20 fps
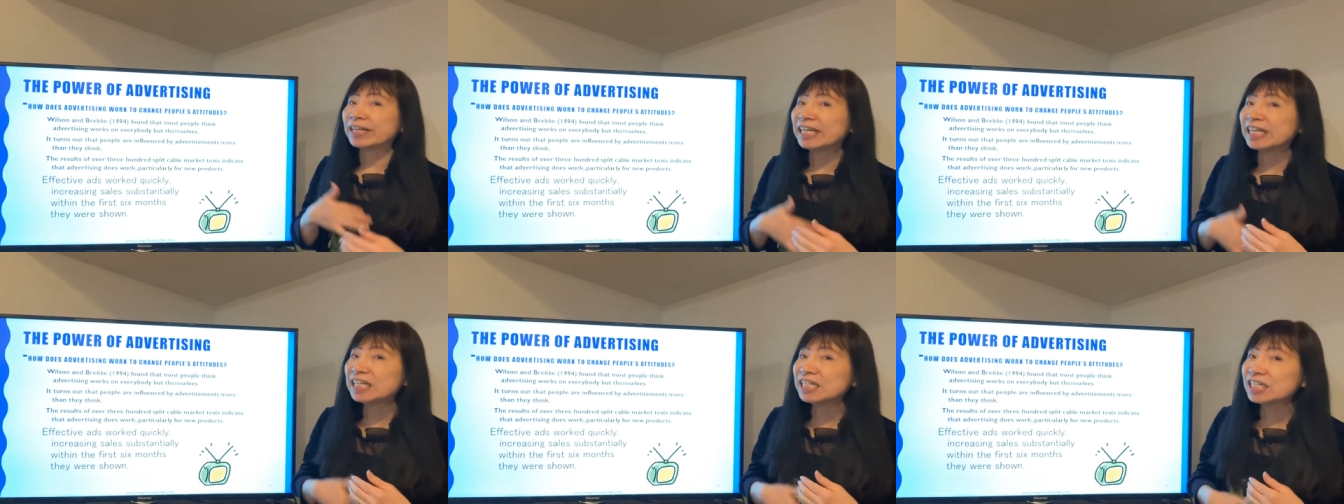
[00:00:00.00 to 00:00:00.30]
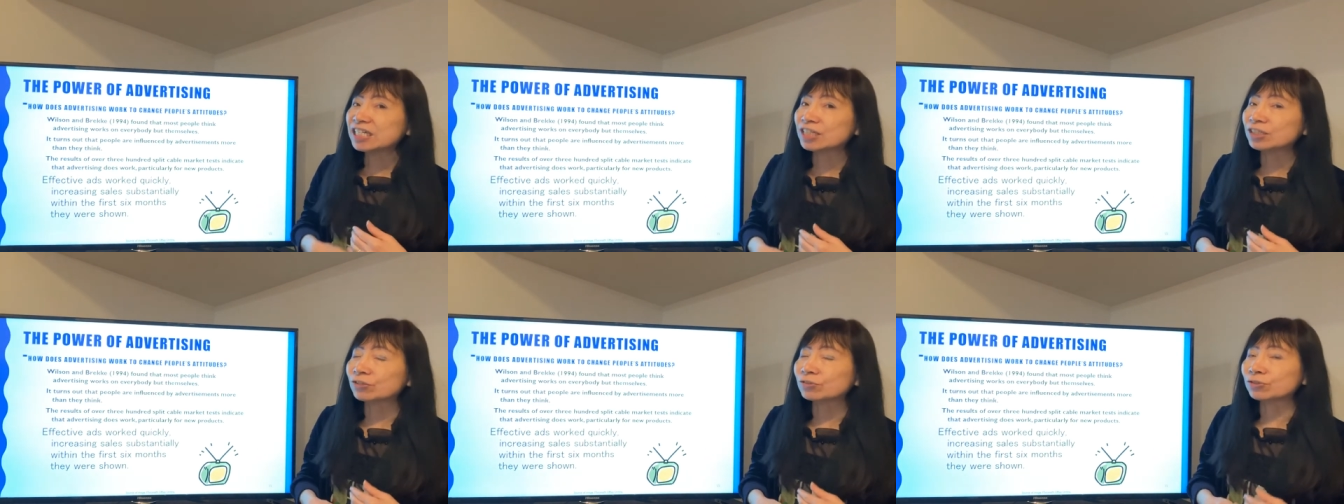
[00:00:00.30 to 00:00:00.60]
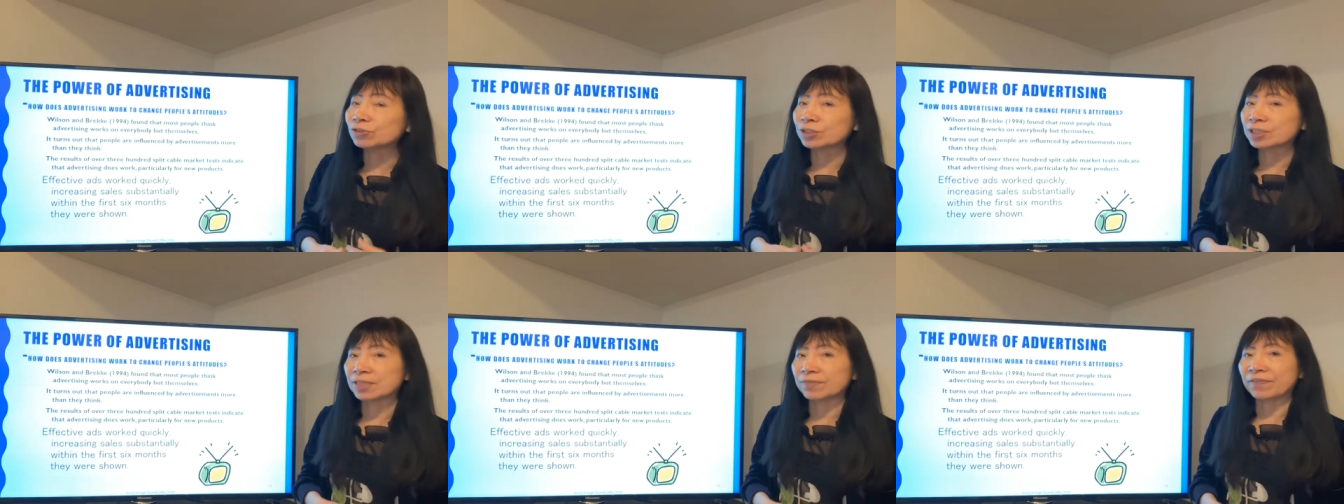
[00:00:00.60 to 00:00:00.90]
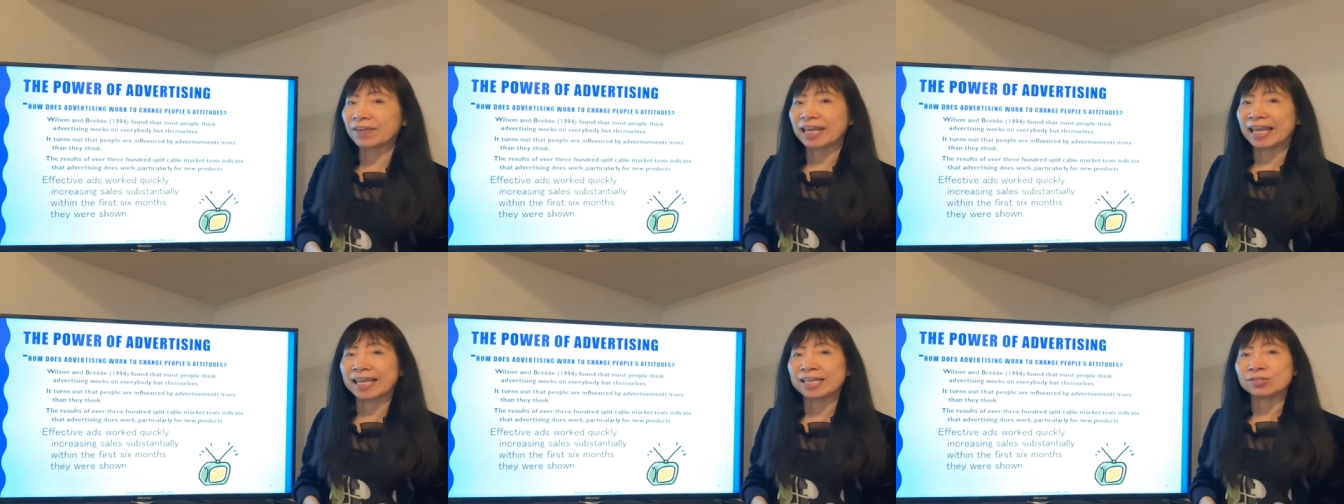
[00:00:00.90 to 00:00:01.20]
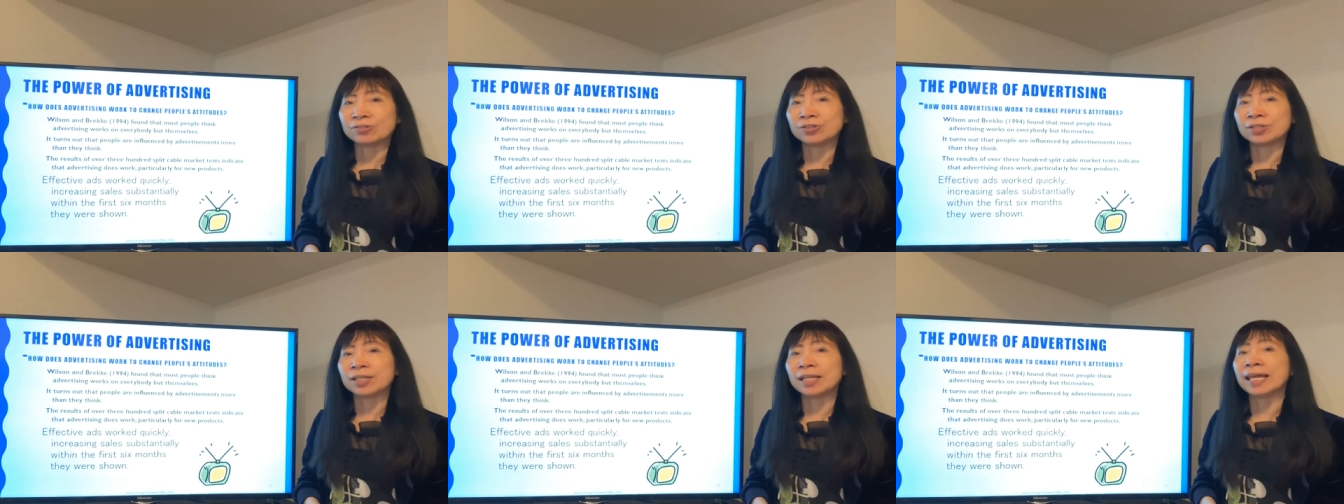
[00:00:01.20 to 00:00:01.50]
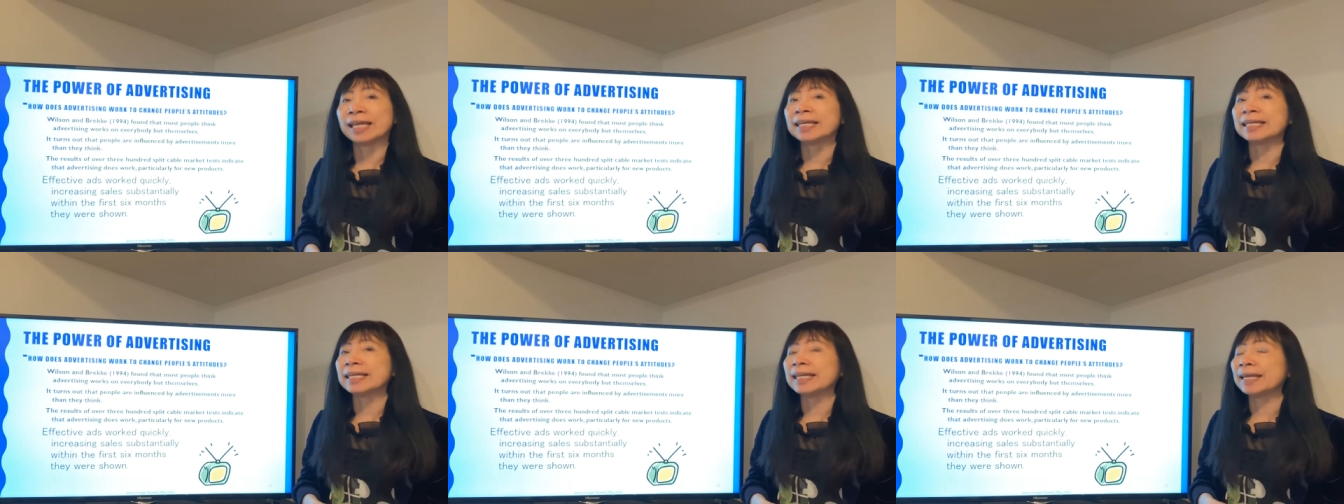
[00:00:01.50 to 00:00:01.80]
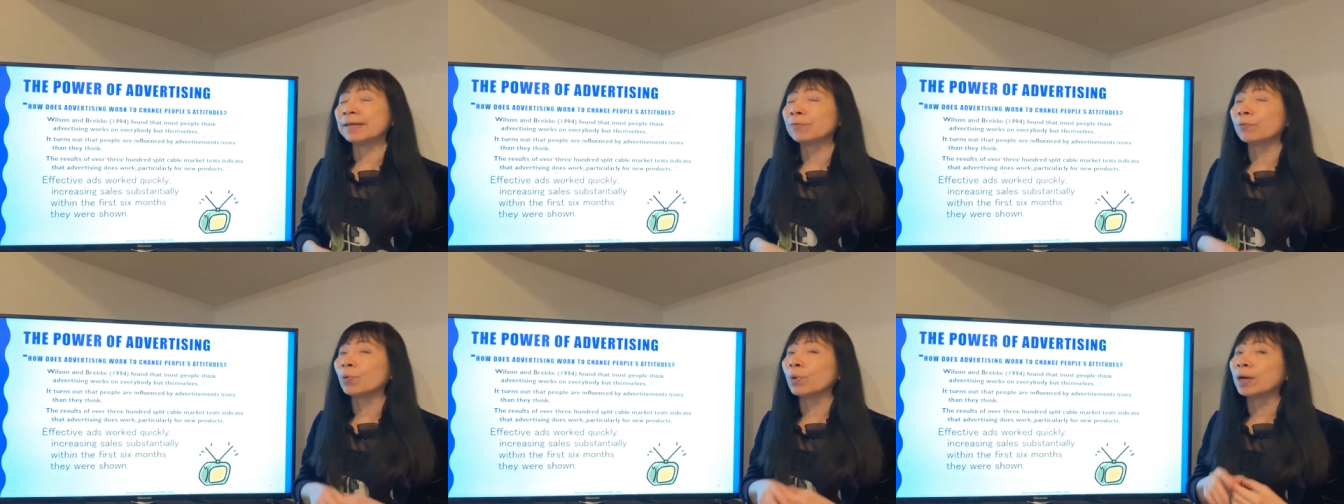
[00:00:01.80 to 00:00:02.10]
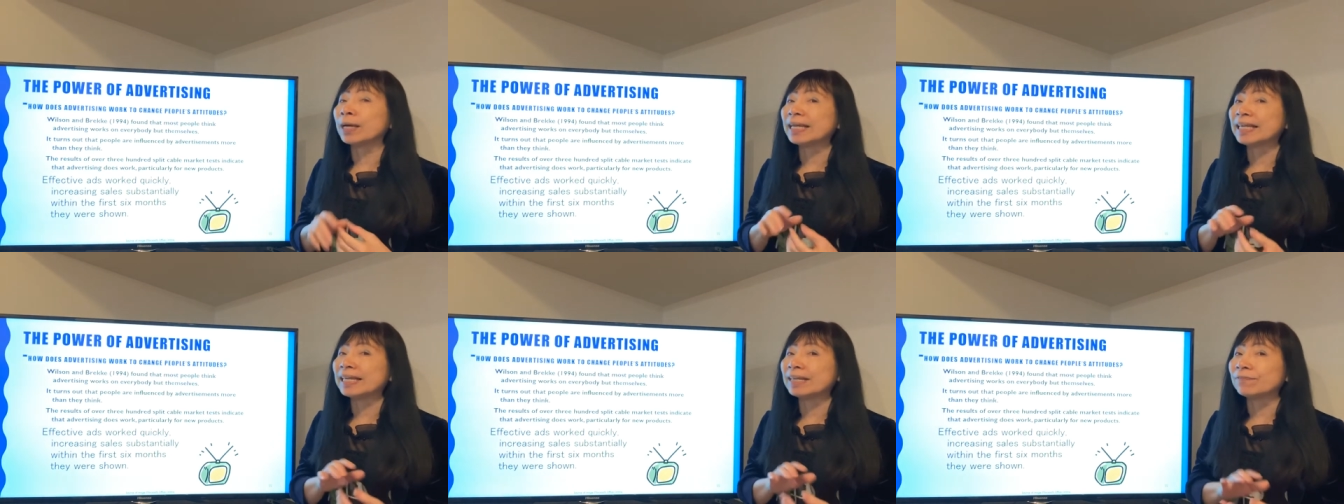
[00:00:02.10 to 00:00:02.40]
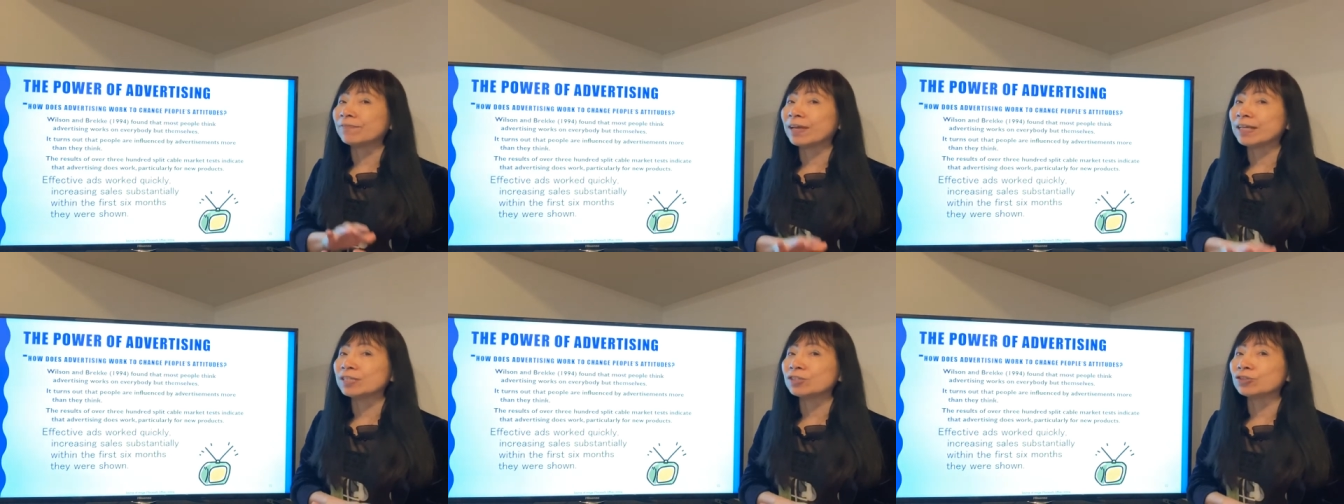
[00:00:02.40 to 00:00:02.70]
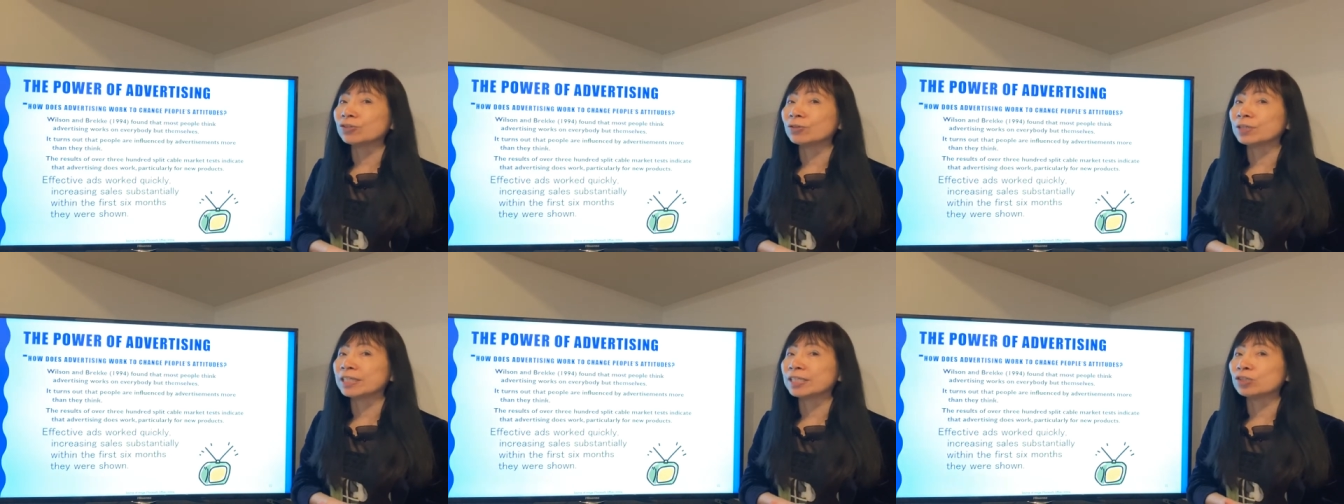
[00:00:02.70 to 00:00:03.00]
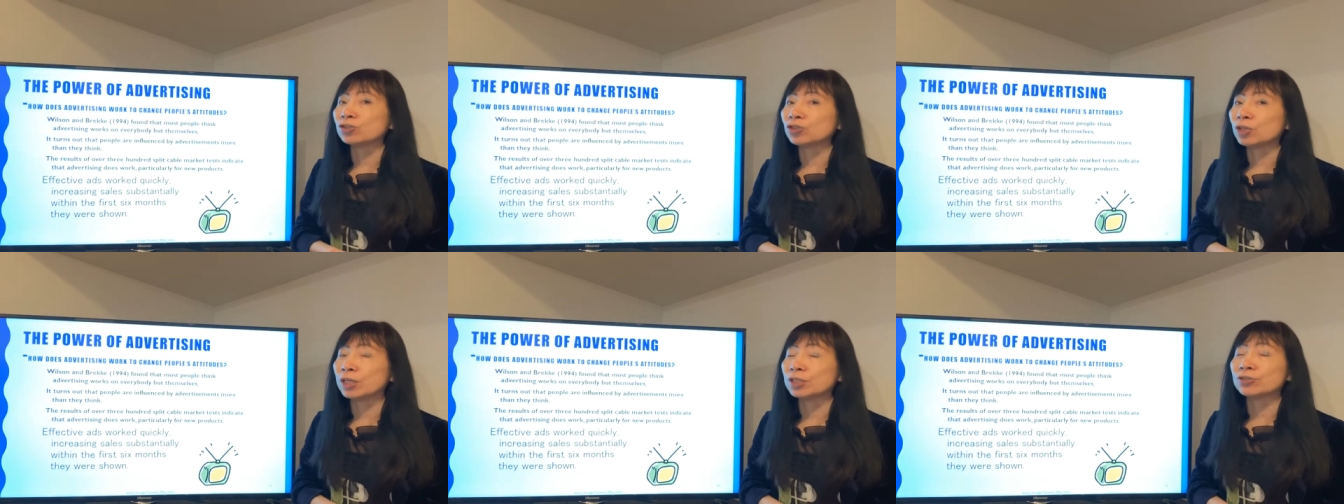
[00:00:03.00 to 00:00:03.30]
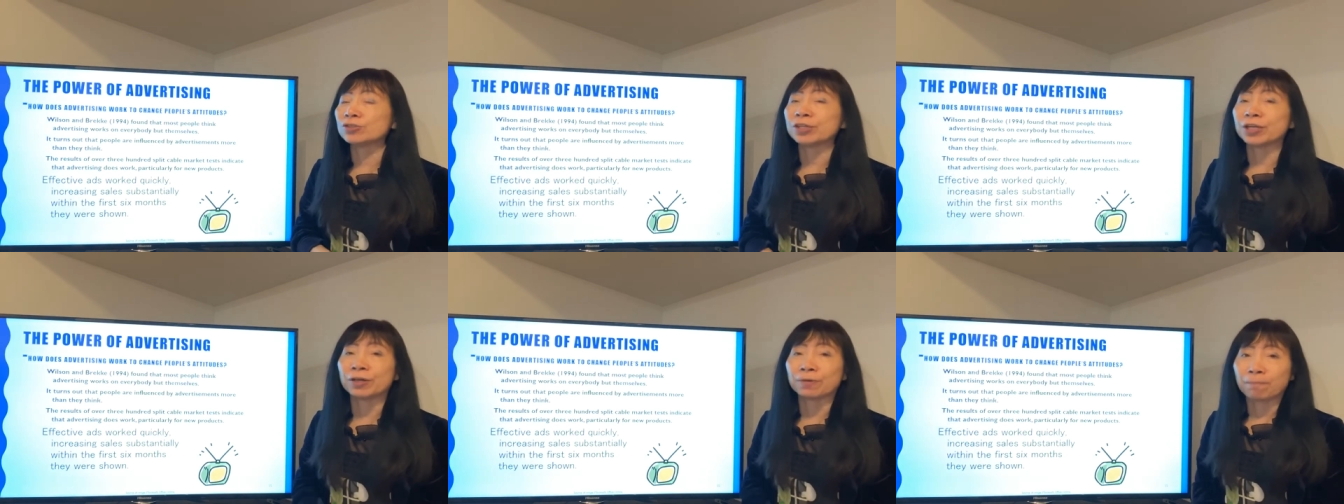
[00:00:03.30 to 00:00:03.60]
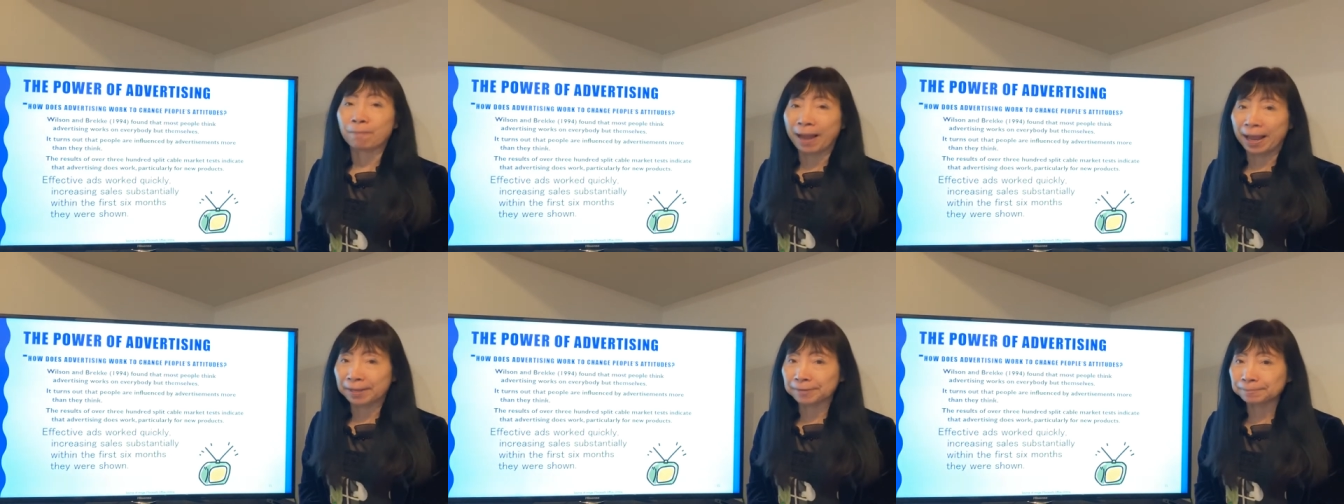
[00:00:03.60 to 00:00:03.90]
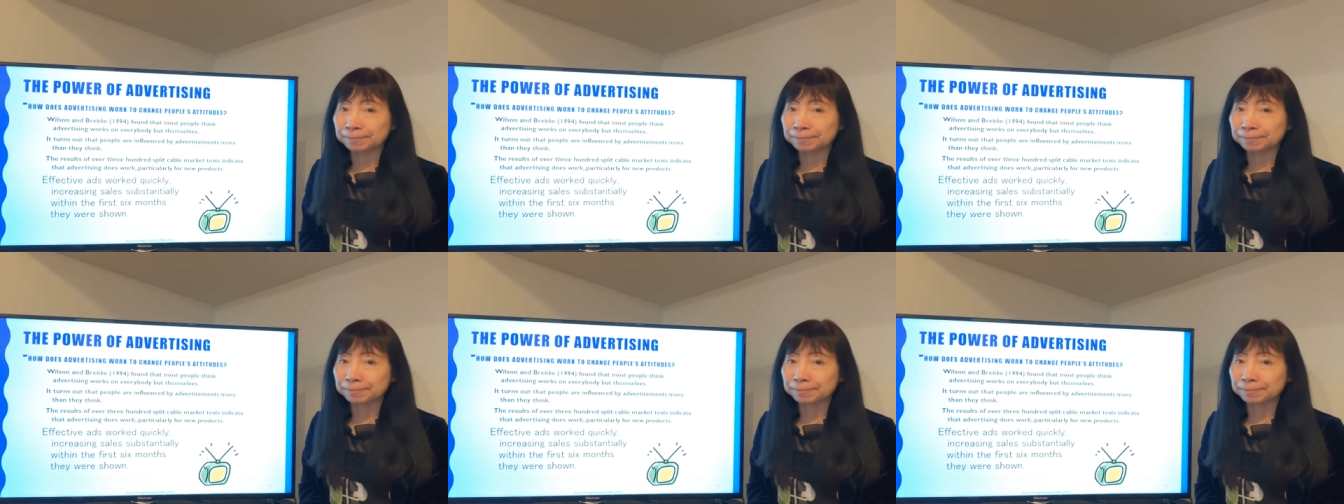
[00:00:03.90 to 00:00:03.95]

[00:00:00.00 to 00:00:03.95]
internal justification and they will eventually change their mind.